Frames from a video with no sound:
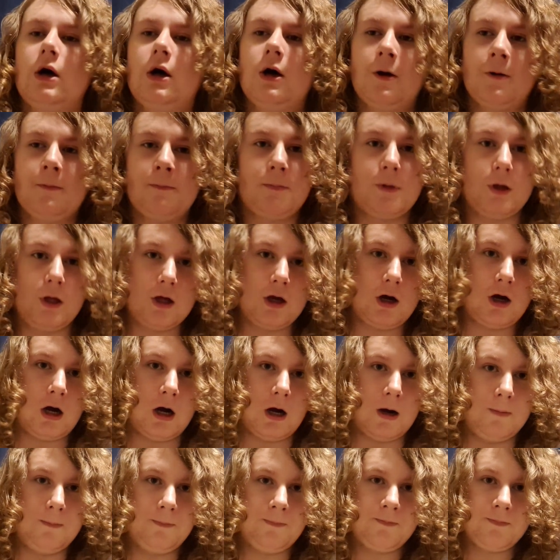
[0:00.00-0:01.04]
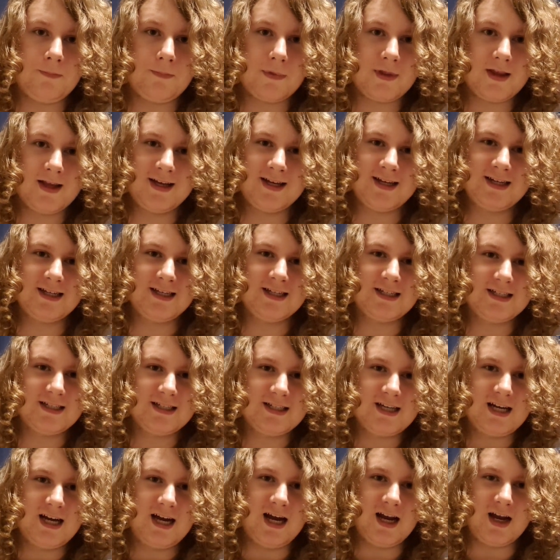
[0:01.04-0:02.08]
But yeah,
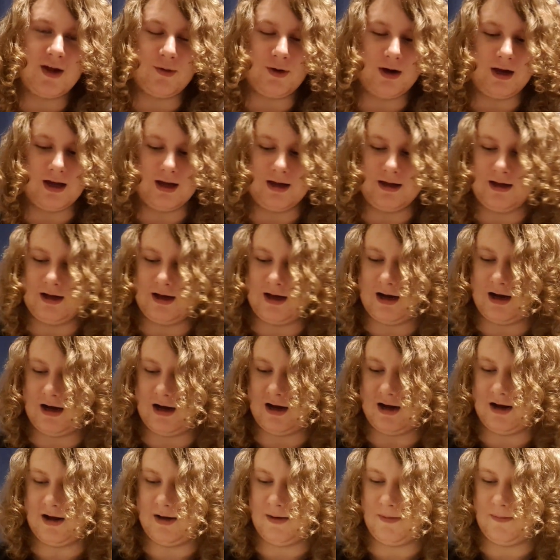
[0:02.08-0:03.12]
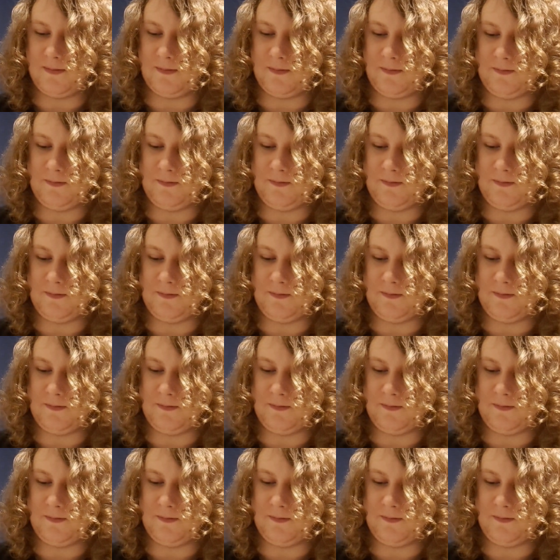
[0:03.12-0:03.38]
anyway, that